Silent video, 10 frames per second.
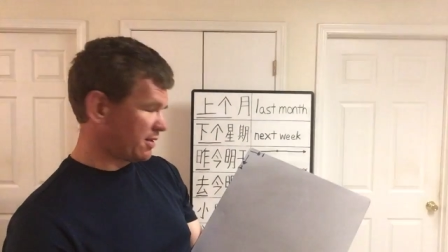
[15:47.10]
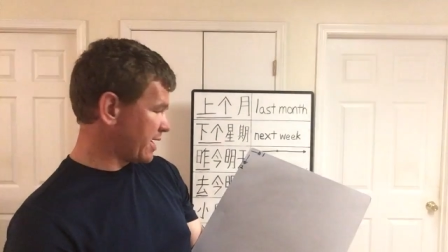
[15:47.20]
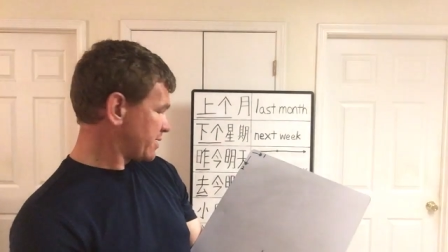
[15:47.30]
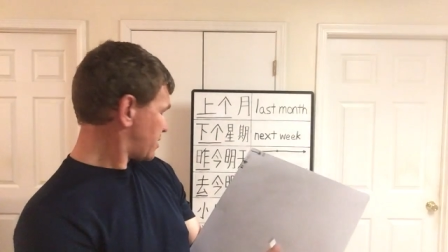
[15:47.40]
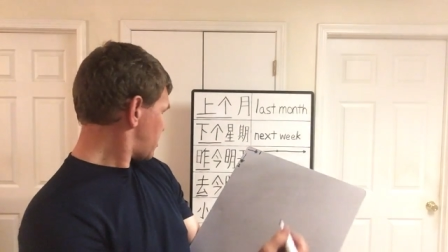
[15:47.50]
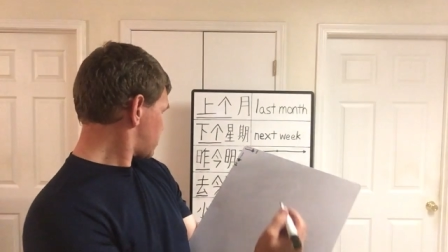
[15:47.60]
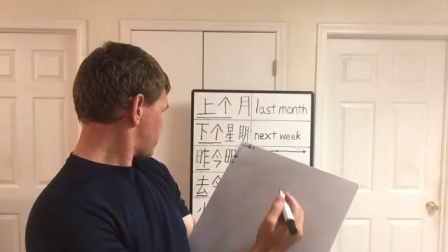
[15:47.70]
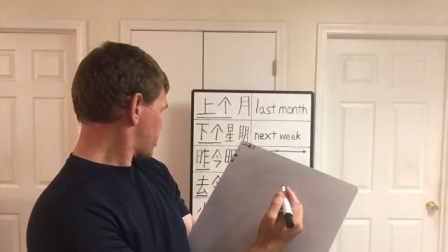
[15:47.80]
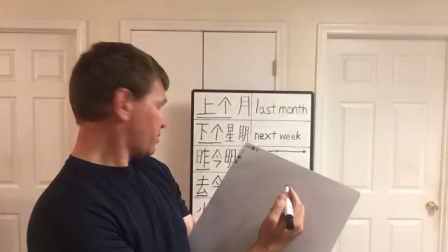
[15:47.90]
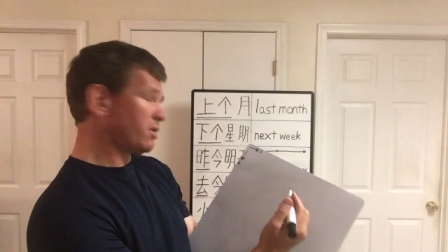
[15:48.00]
the last character
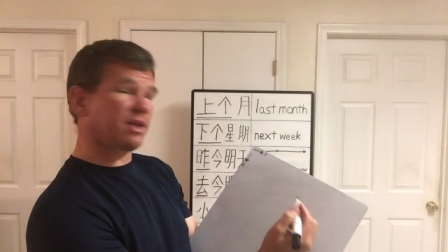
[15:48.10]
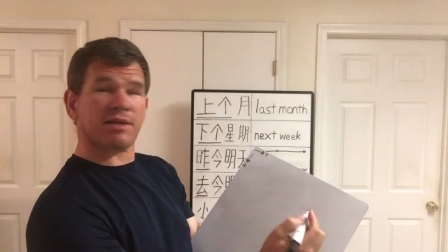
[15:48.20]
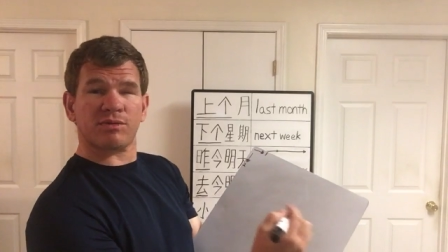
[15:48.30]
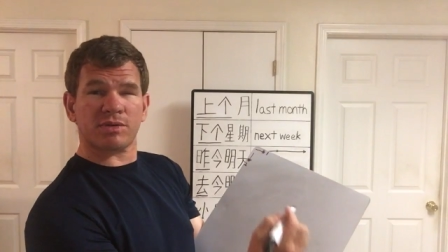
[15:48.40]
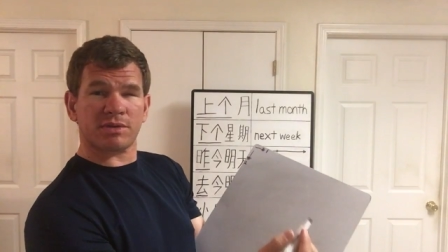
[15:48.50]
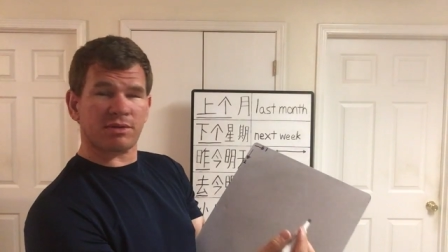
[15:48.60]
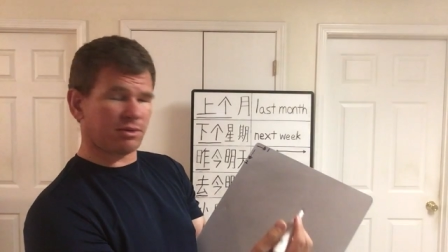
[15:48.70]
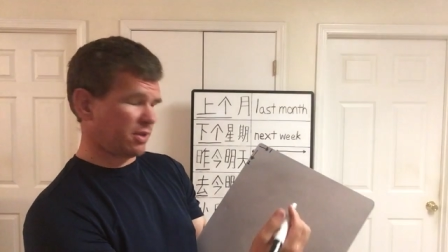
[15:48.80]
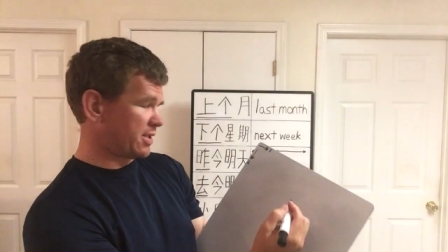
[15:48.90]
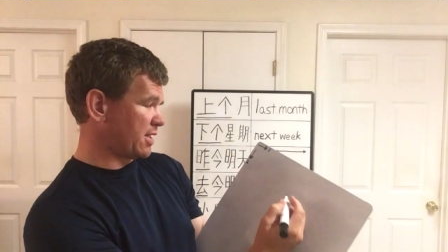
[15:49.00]
we're doing, we'll
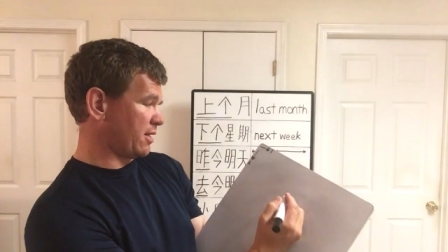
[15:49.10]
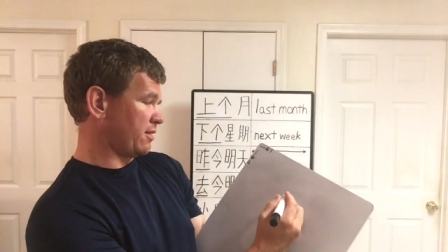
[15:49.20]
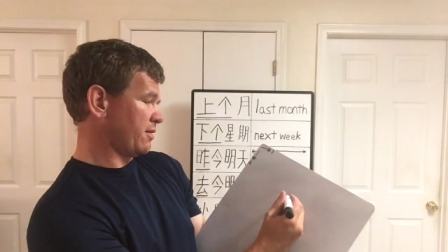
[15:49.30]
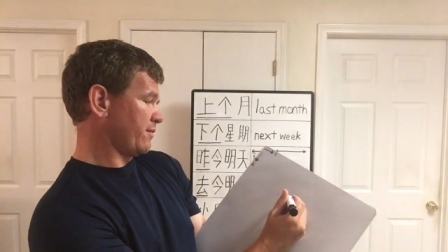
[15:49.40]
do the second.